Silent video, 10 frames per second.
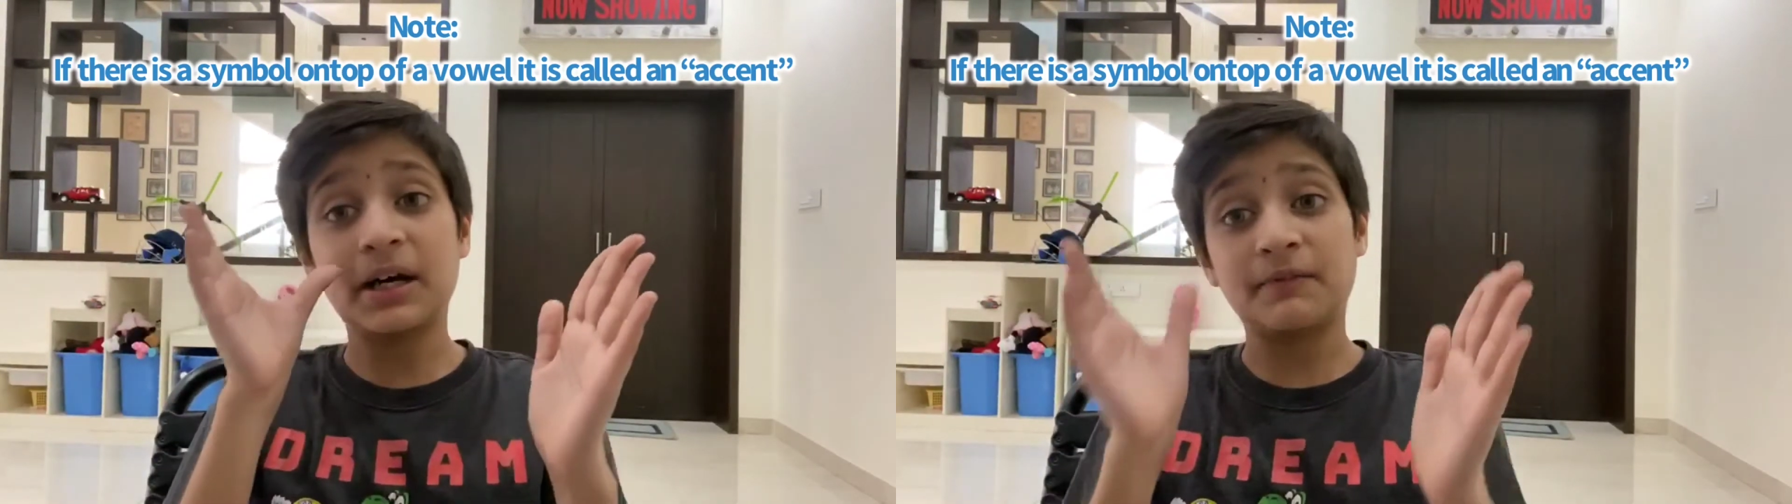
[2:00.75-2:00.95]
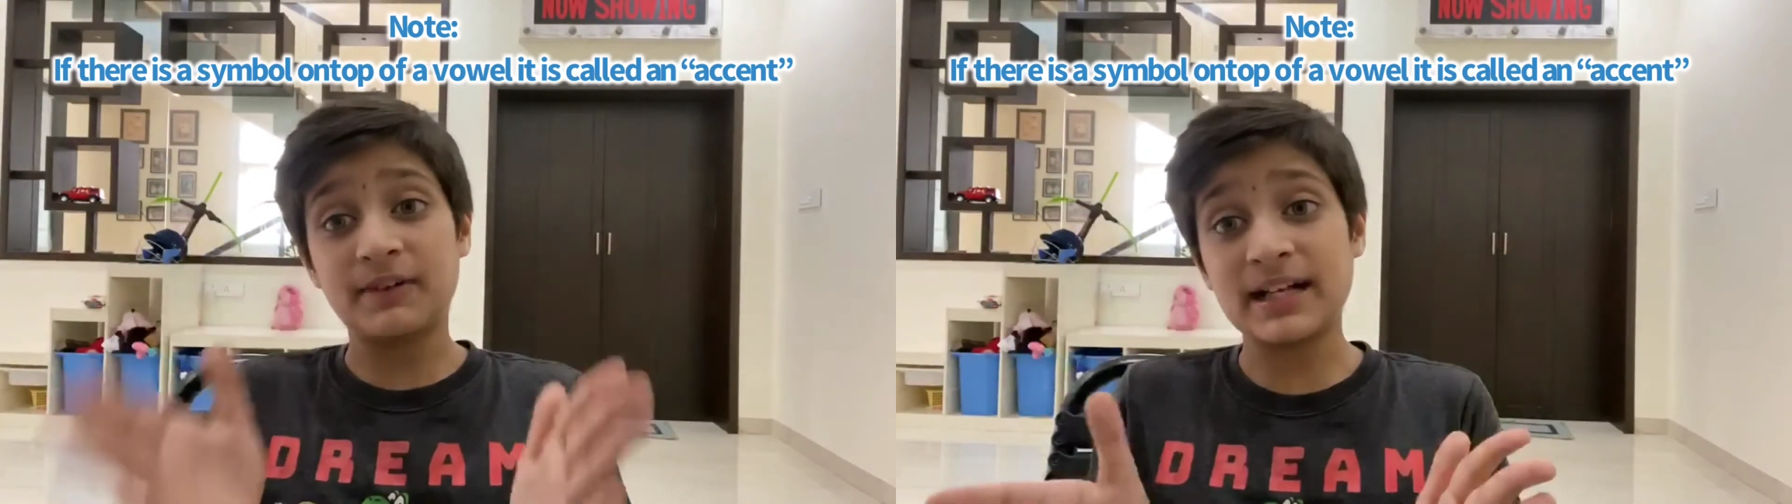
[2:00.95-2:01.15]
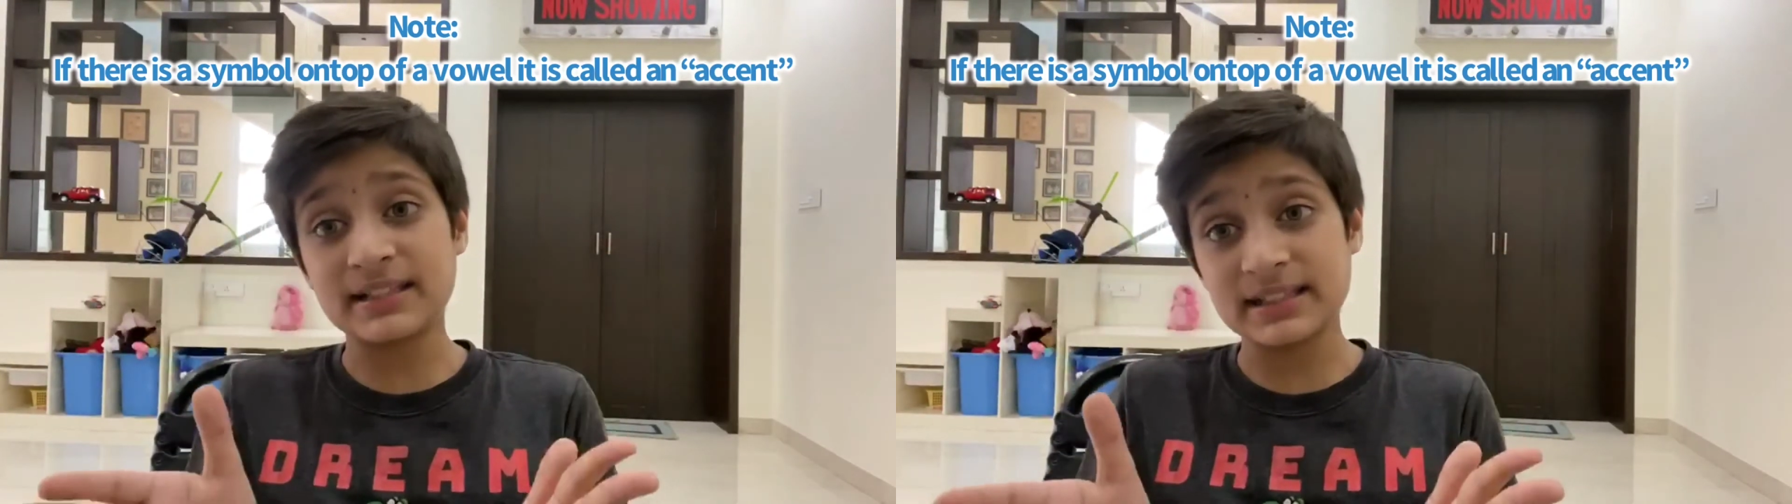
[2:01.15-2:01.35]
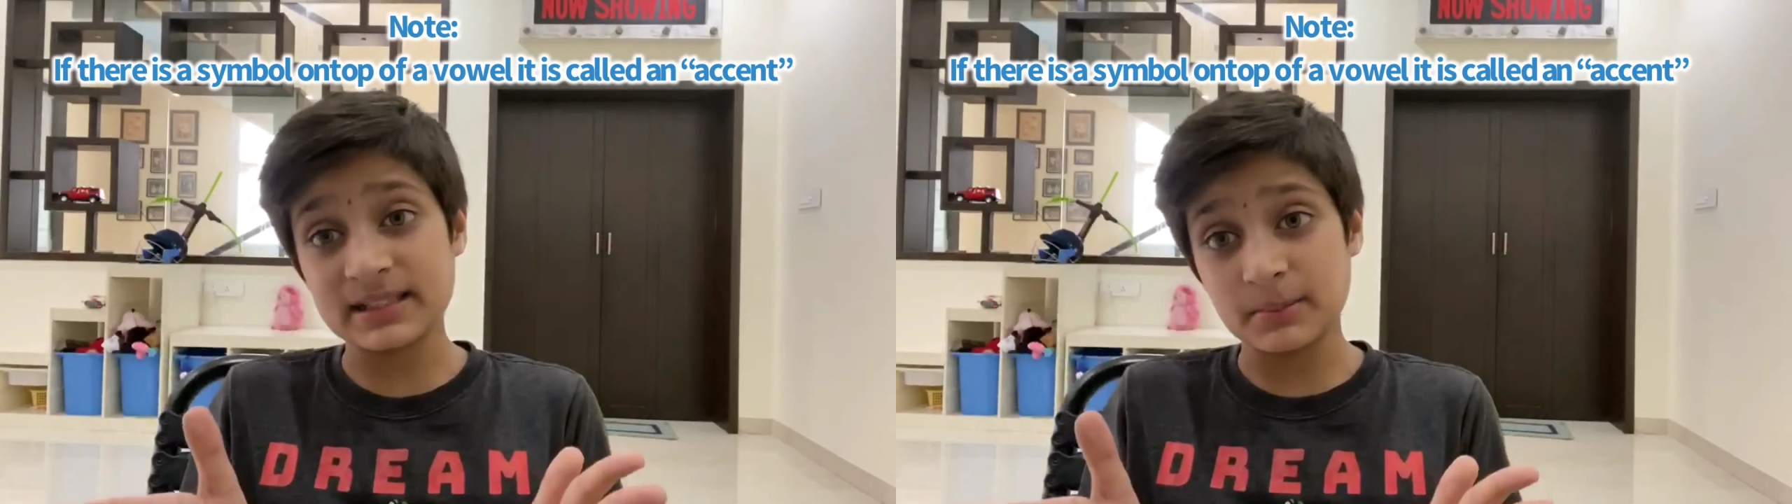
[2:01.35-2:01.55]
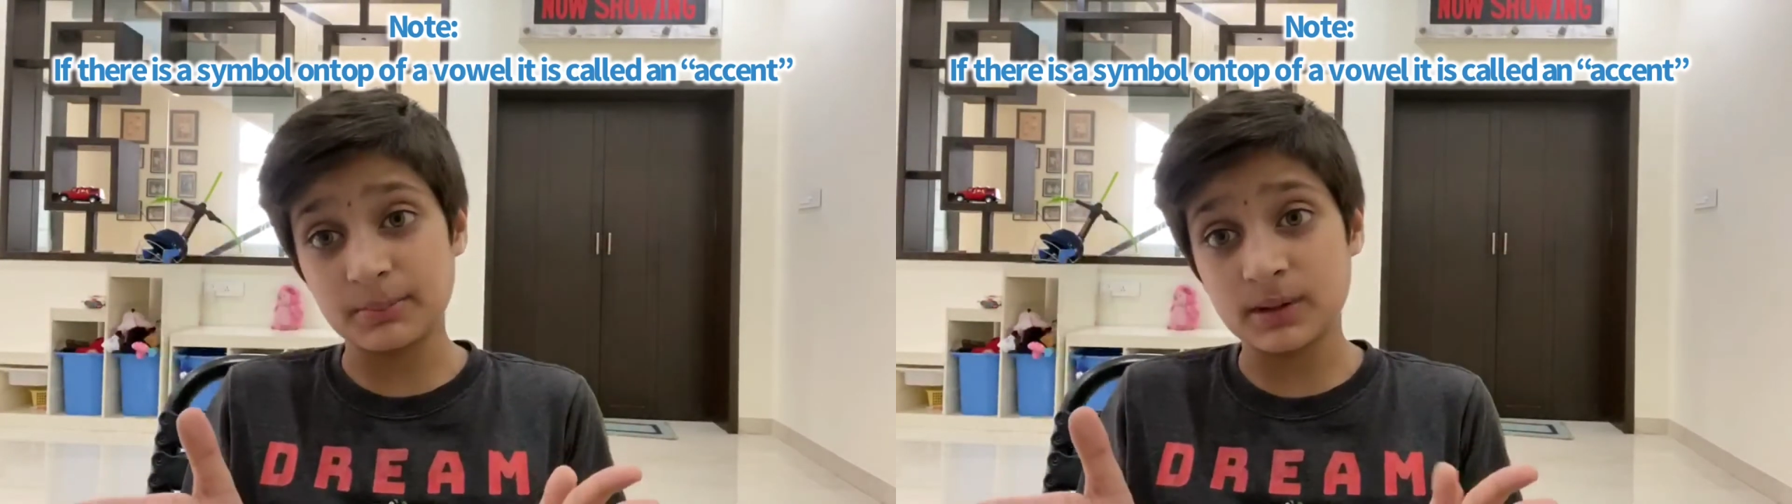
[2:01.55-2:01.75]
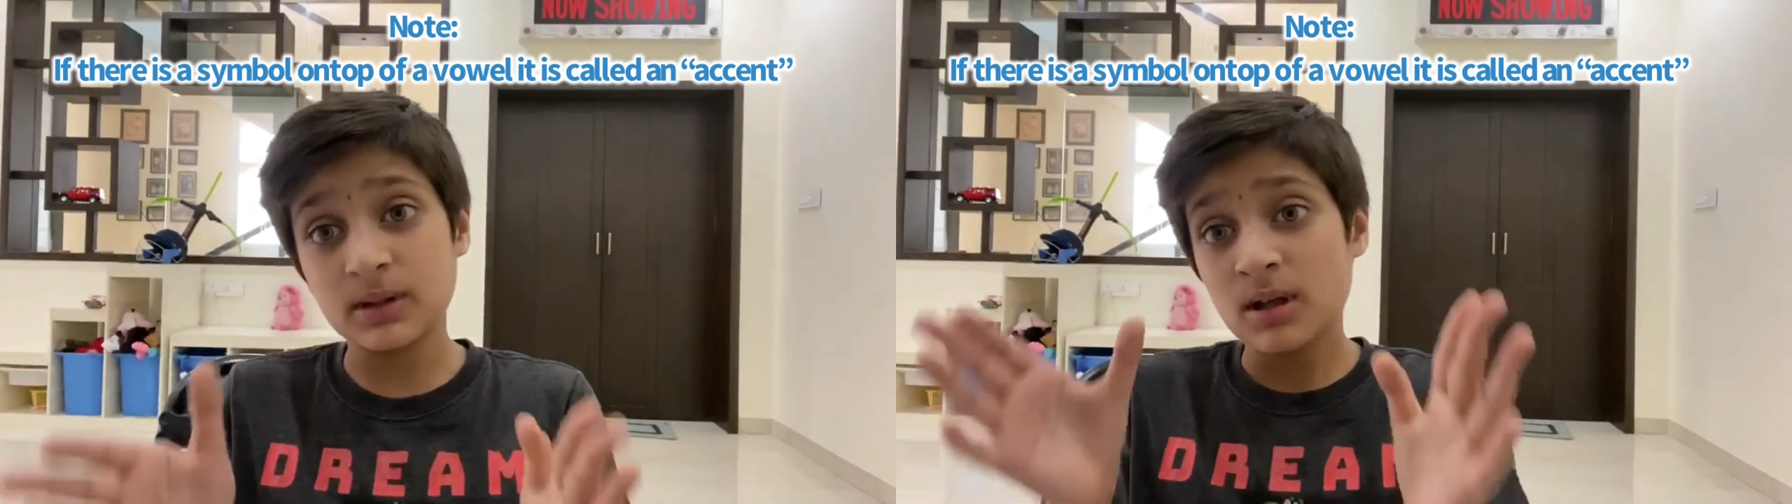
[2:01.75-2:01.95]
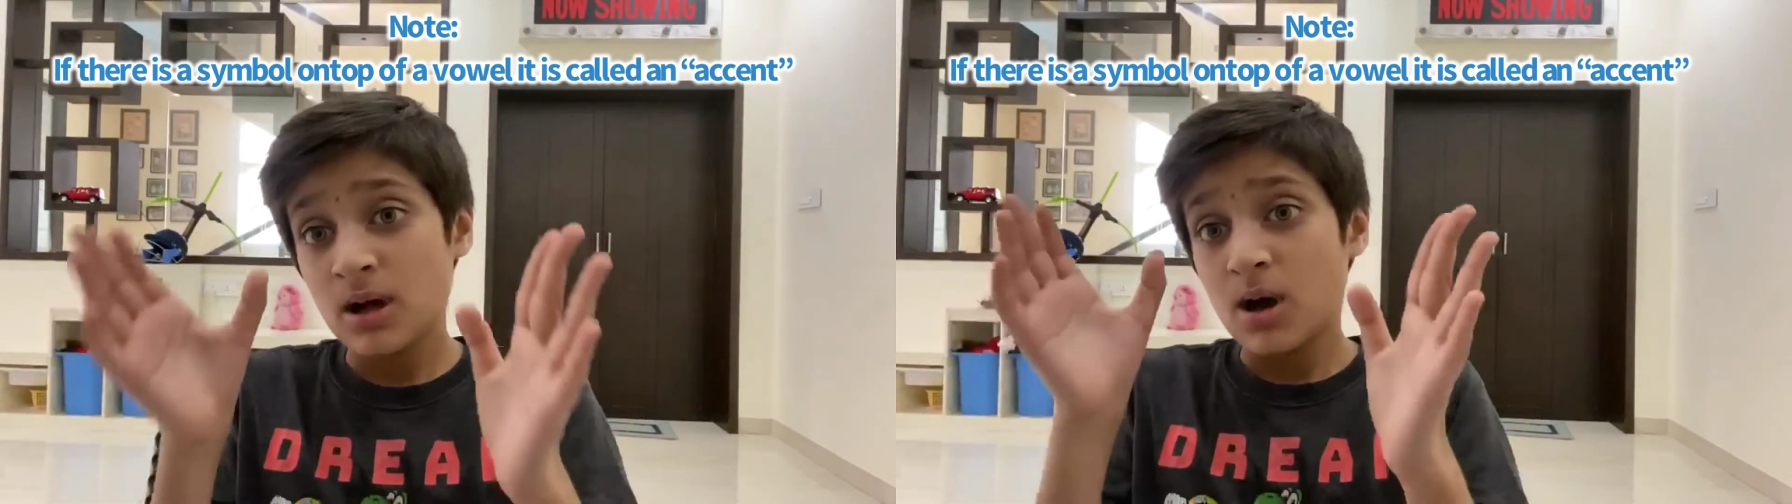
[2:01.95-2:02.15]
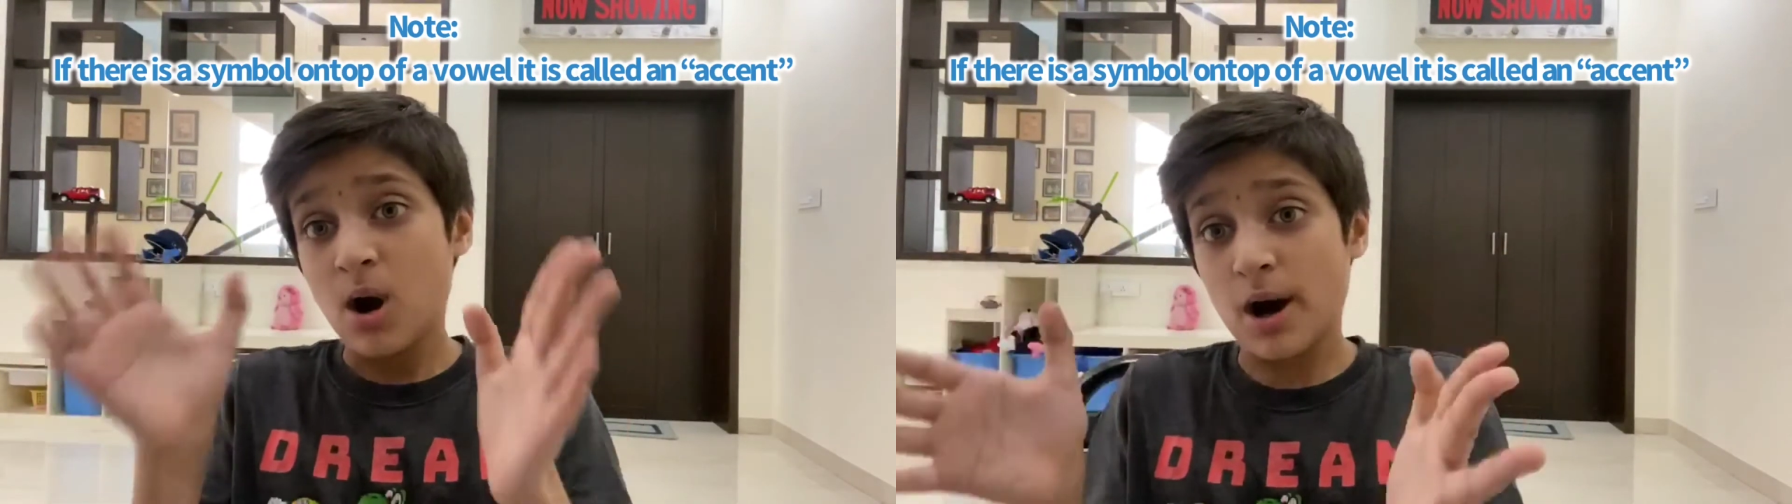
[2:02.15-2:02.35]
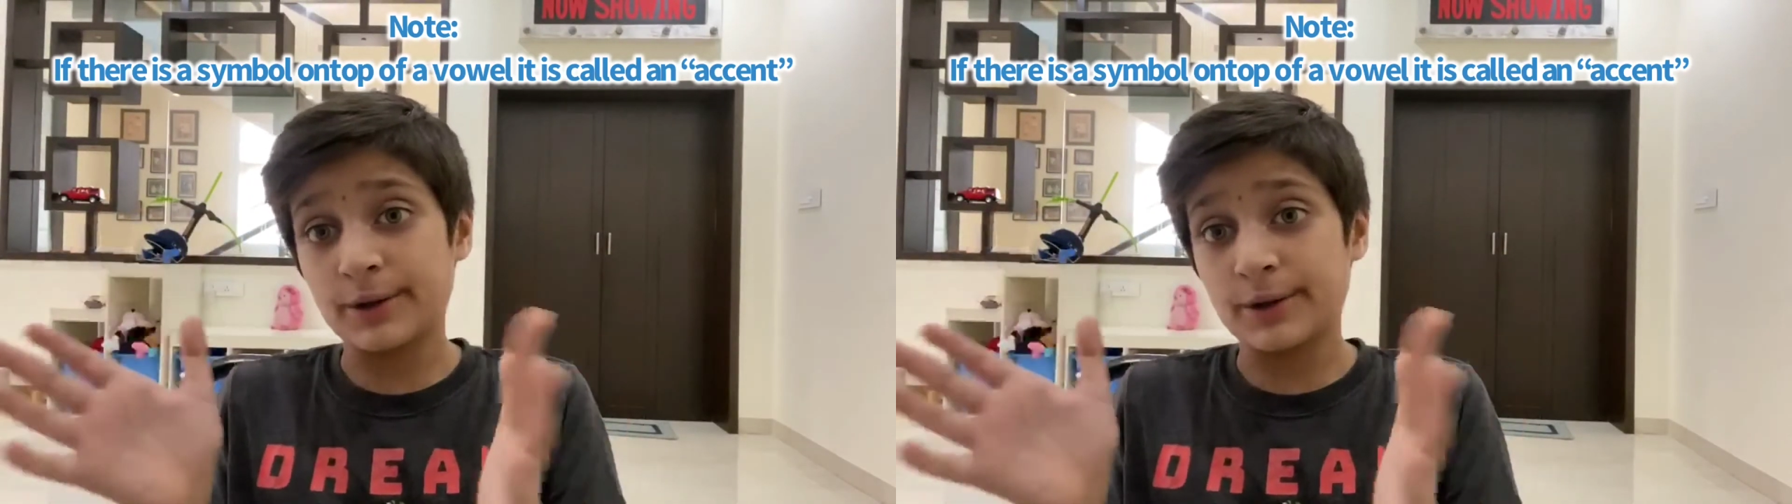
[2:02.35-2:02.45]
a fancy symbol on